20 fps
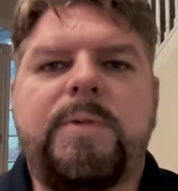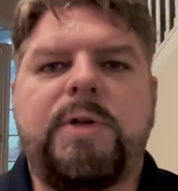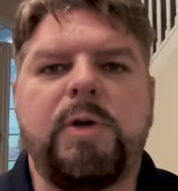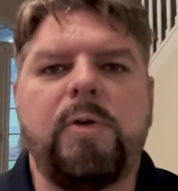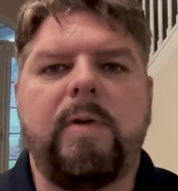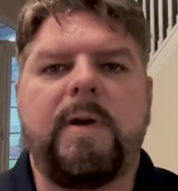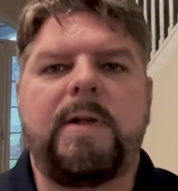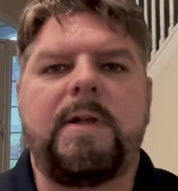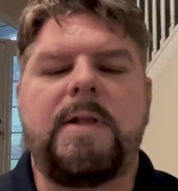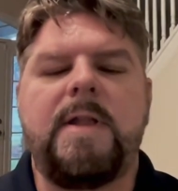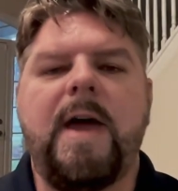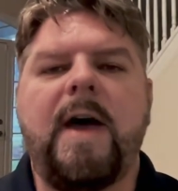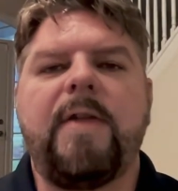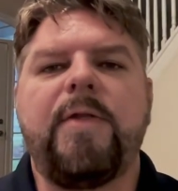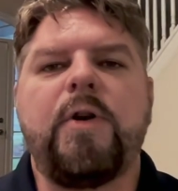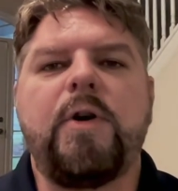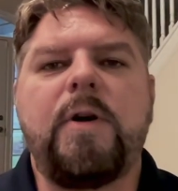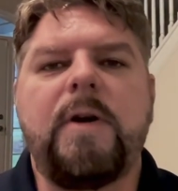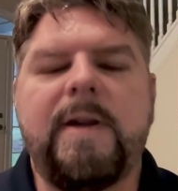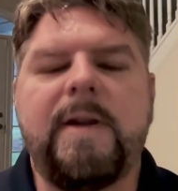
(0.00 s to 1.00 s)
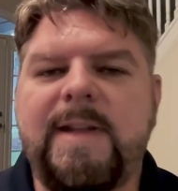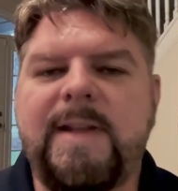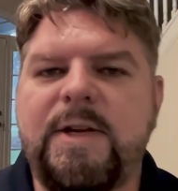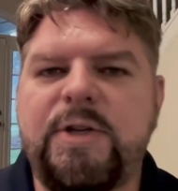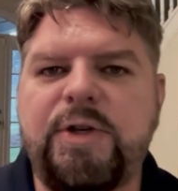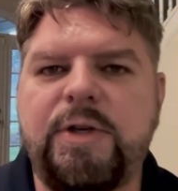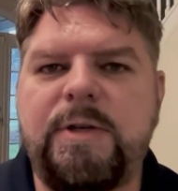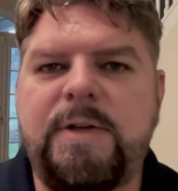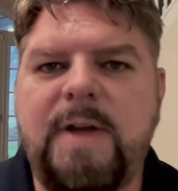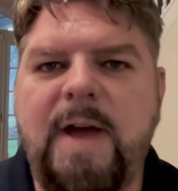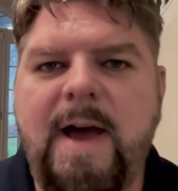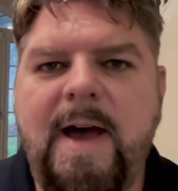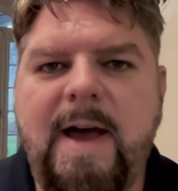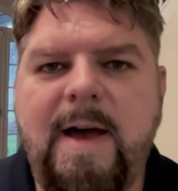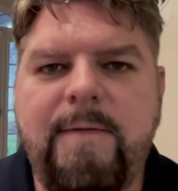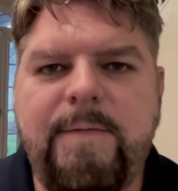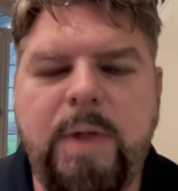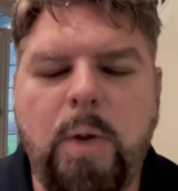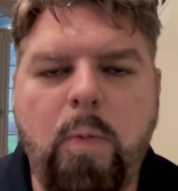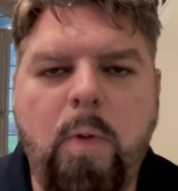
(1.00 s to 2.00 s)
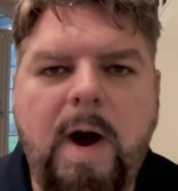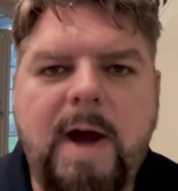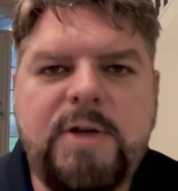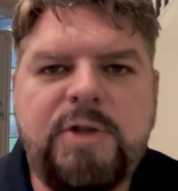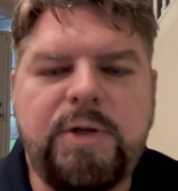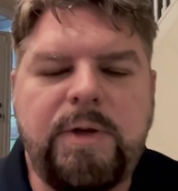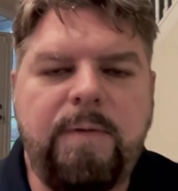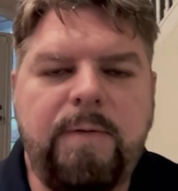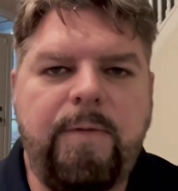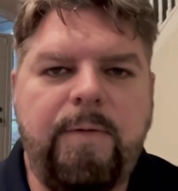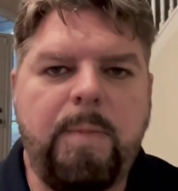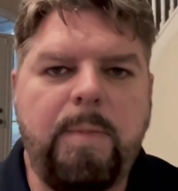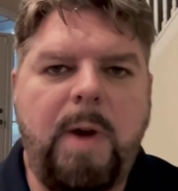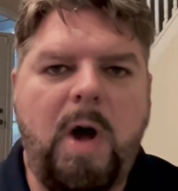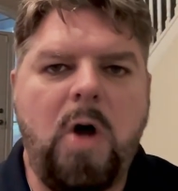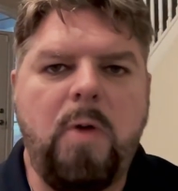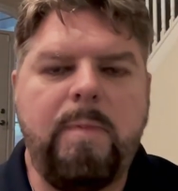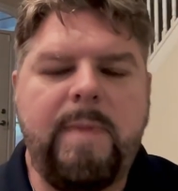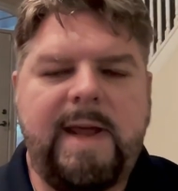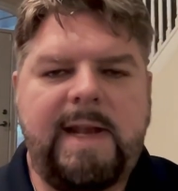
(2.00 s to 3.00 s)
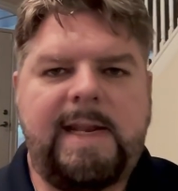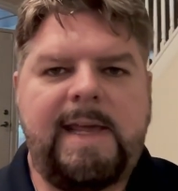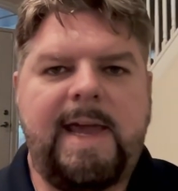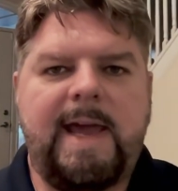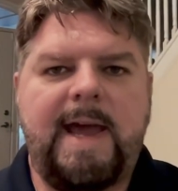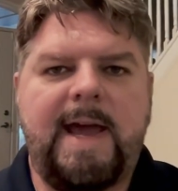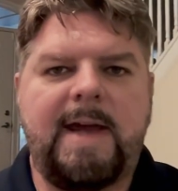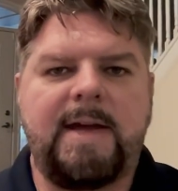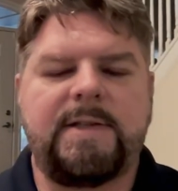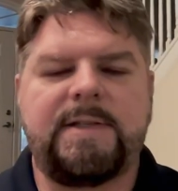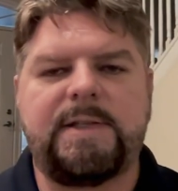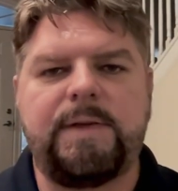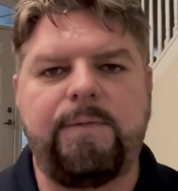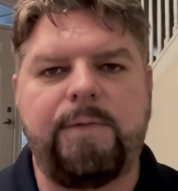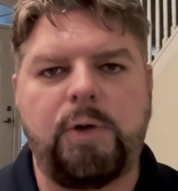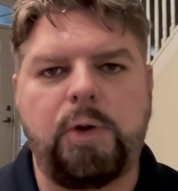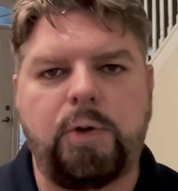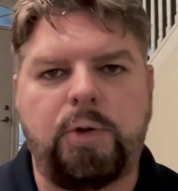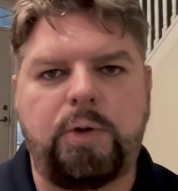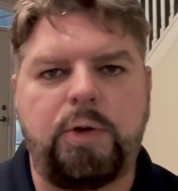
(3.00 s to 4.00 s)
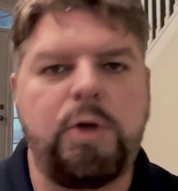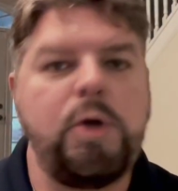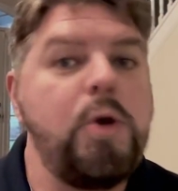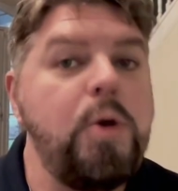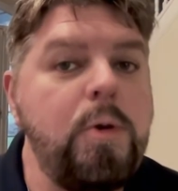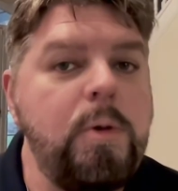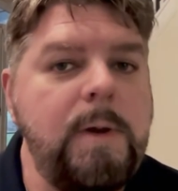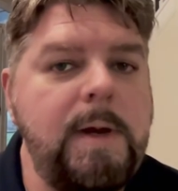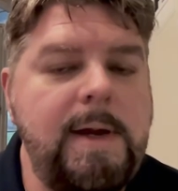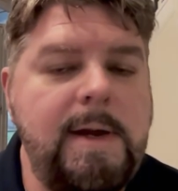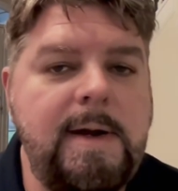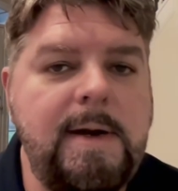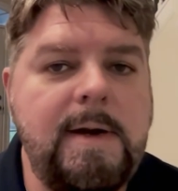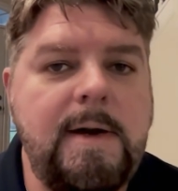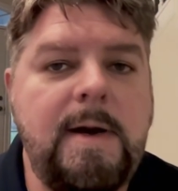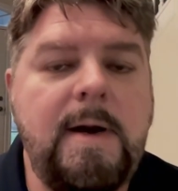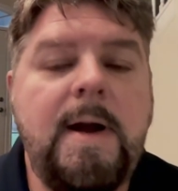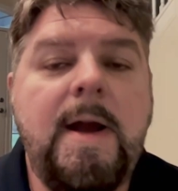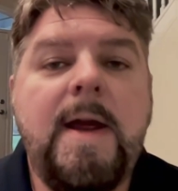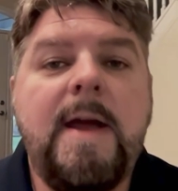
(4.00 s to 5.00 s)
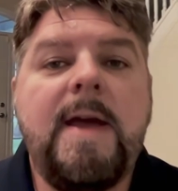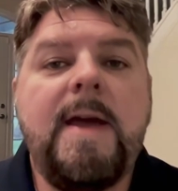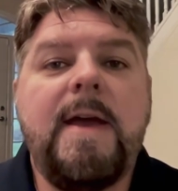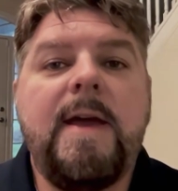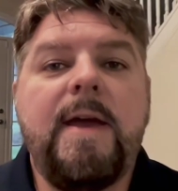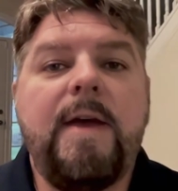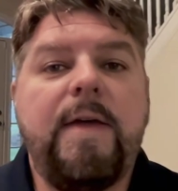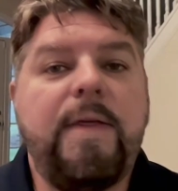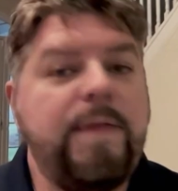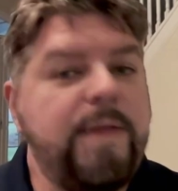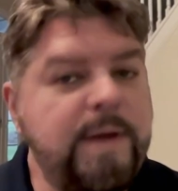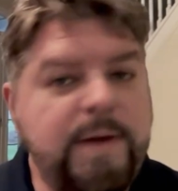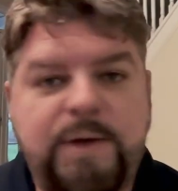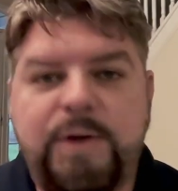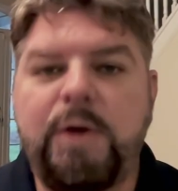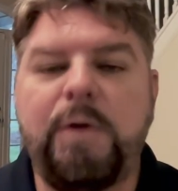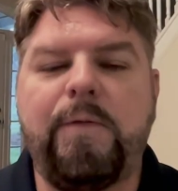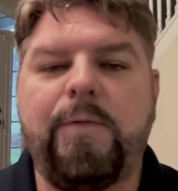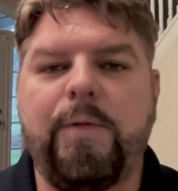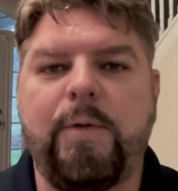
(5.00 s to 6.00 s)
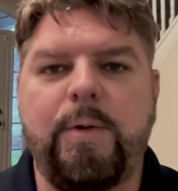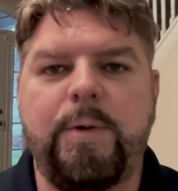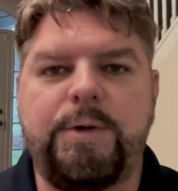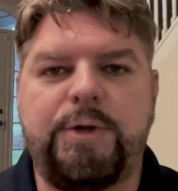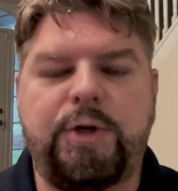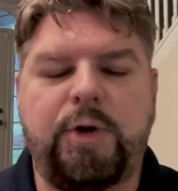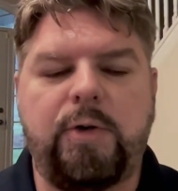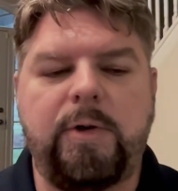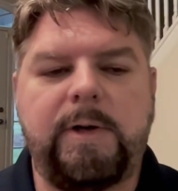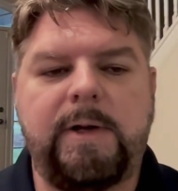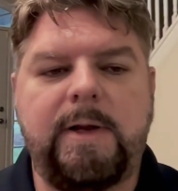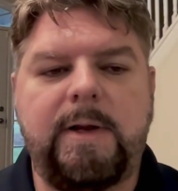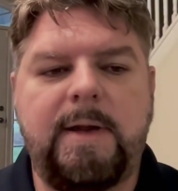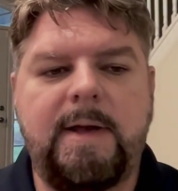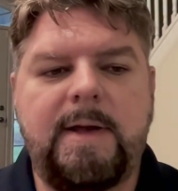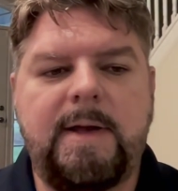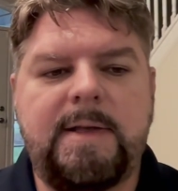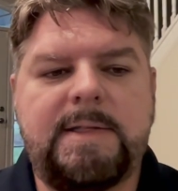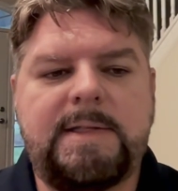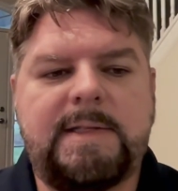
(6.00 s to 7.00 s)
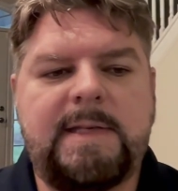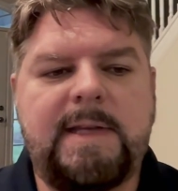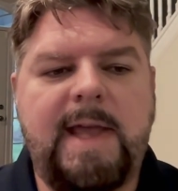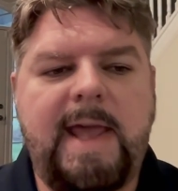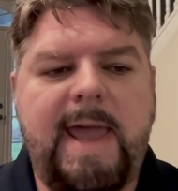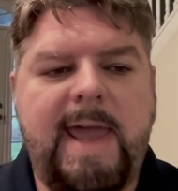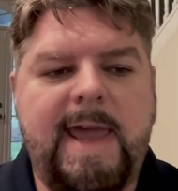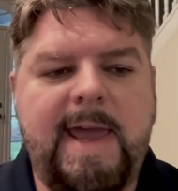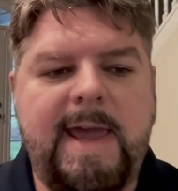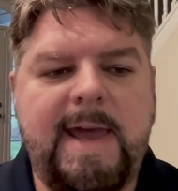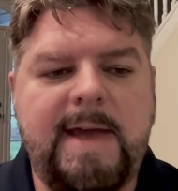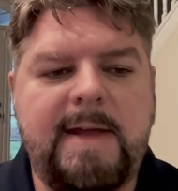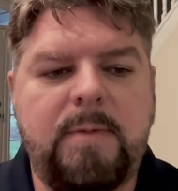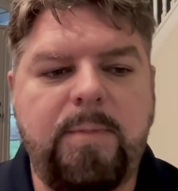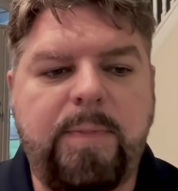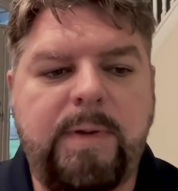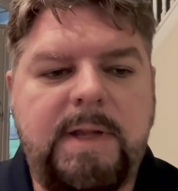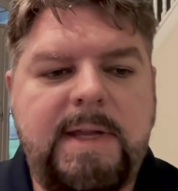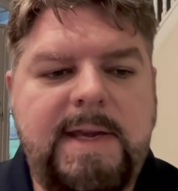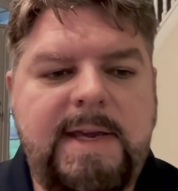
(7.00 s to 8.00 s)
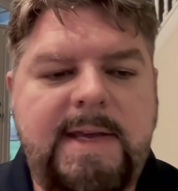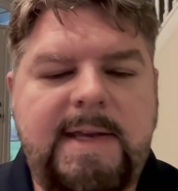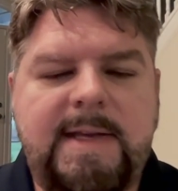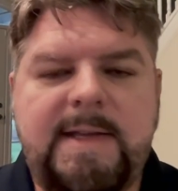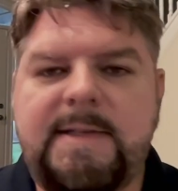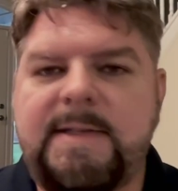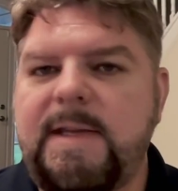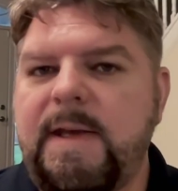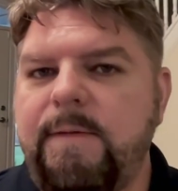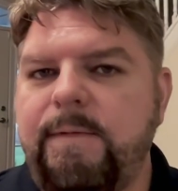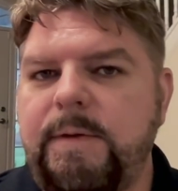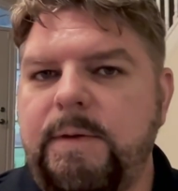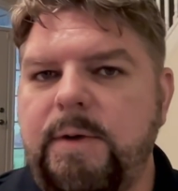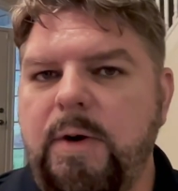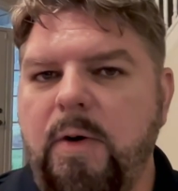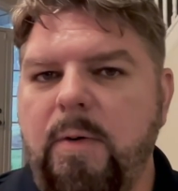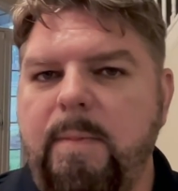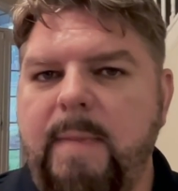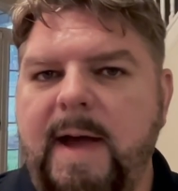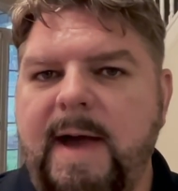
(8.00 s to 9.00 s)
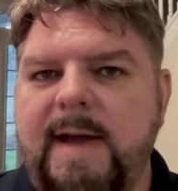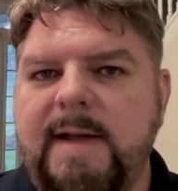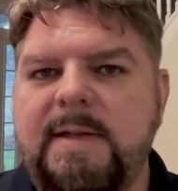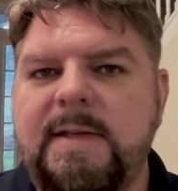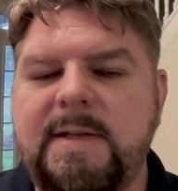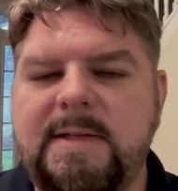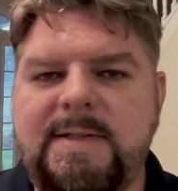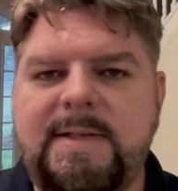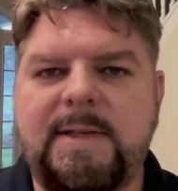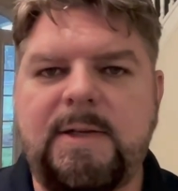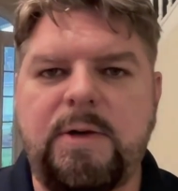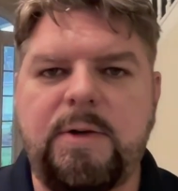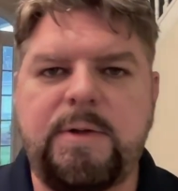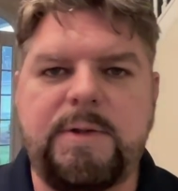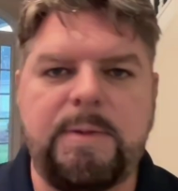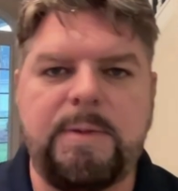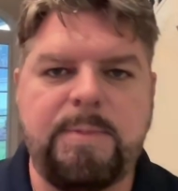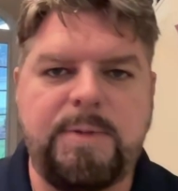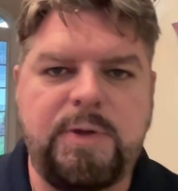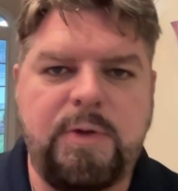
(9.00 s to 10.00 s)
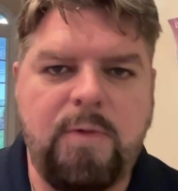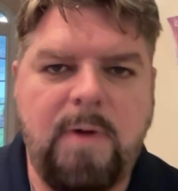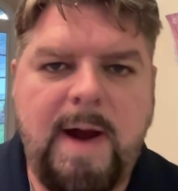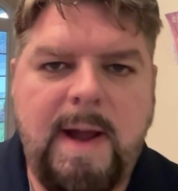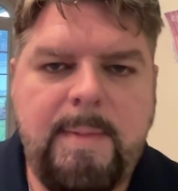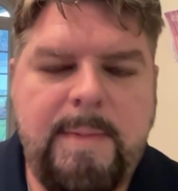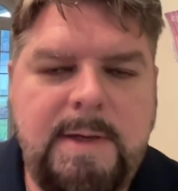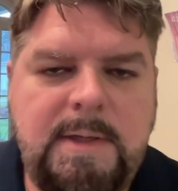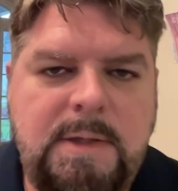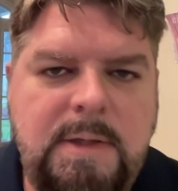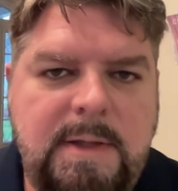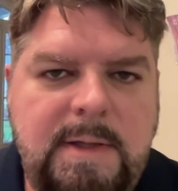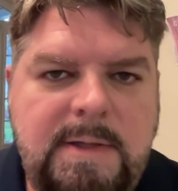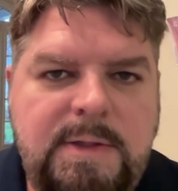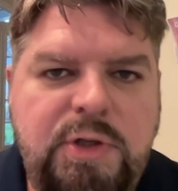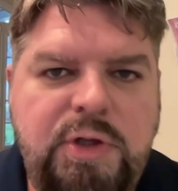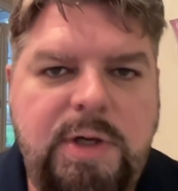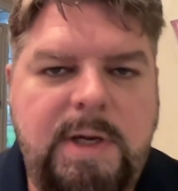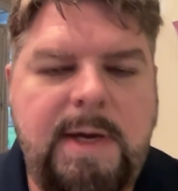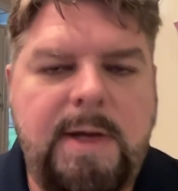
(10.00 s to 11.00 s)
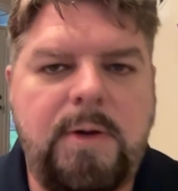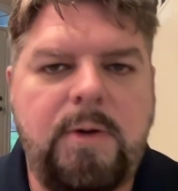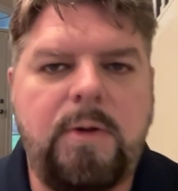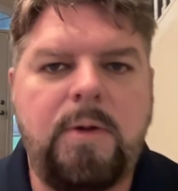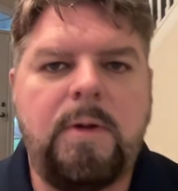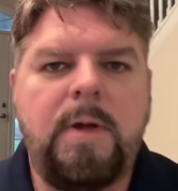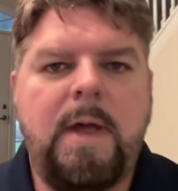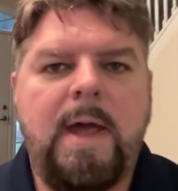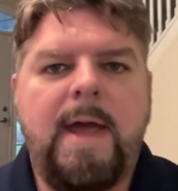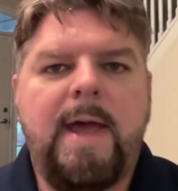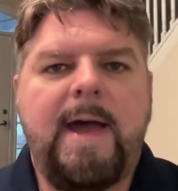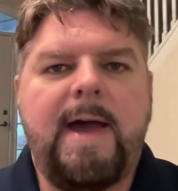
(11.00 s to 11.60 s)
to another edition of the Washington Football Maniacs. If you're new here, thank you for joining us. And please, if you don't mind, consider subscribing to this channel.